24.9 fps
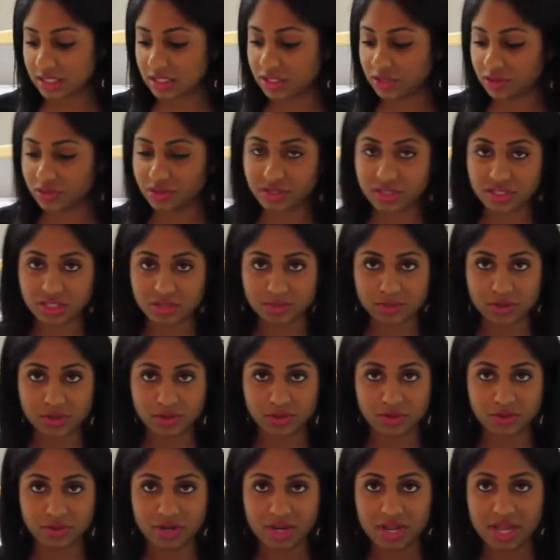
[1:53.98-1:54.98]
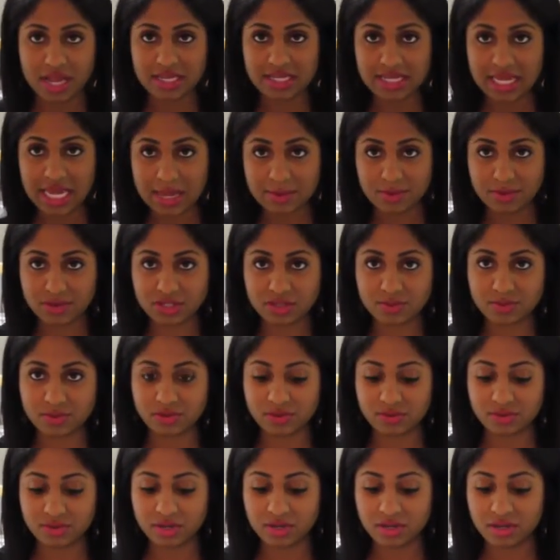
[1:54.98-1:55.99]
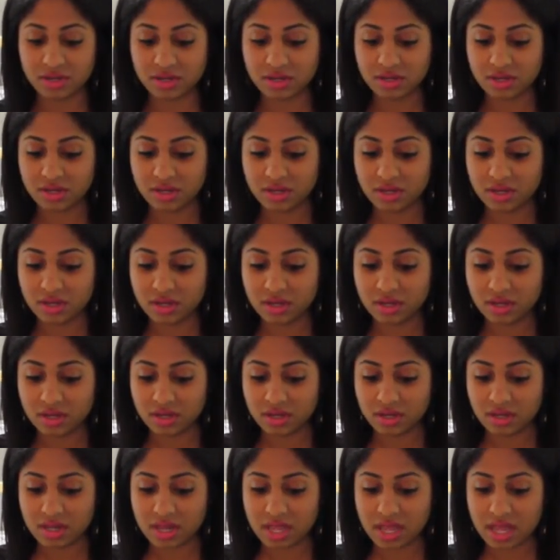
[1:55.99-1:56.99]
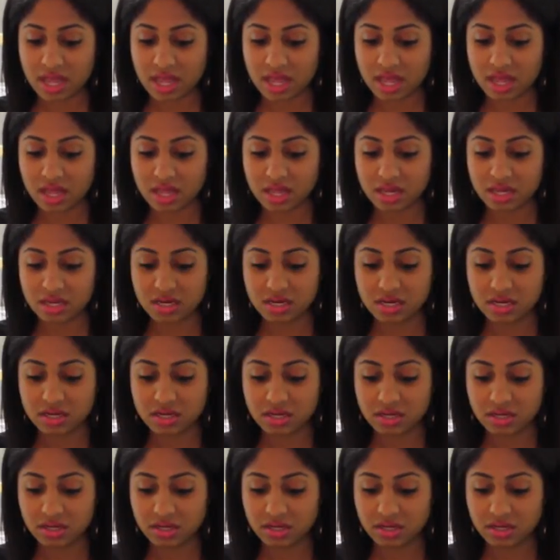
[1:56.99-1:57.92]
your spoon, a tablespoon, and